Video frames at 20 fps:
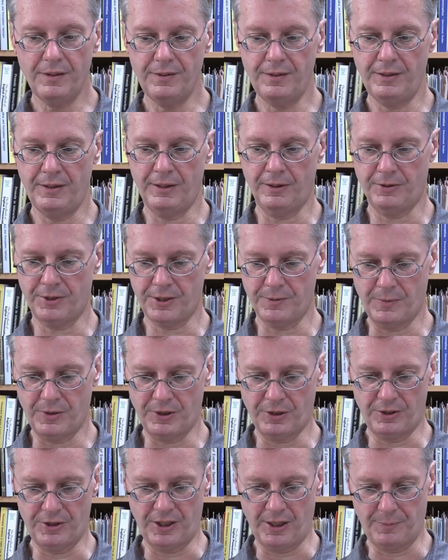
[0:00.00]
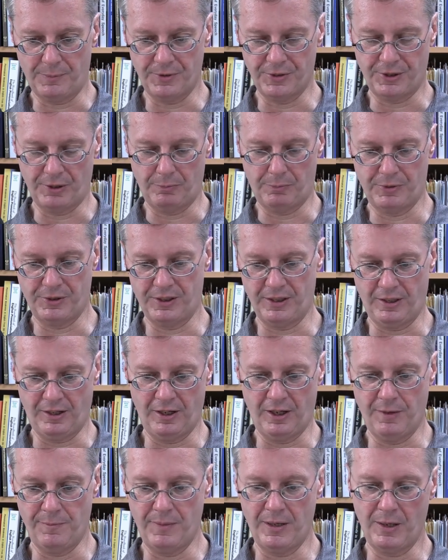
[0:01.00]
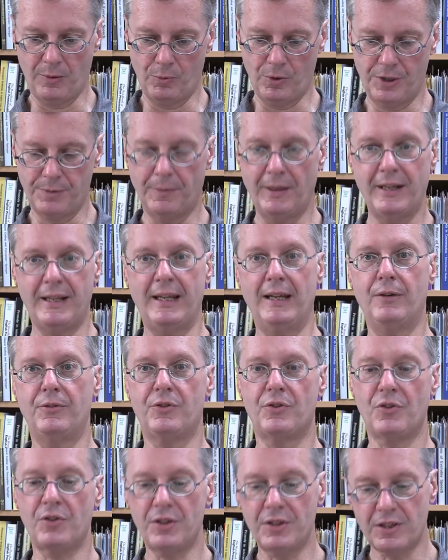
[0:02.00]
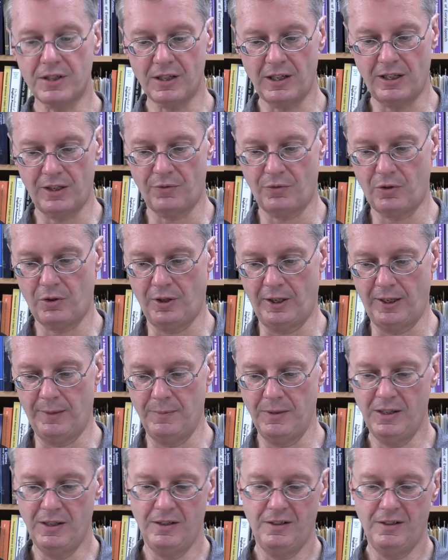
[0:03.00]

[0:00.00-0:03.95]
There are some other examples I'll present in a minute which might counter this kind of claim.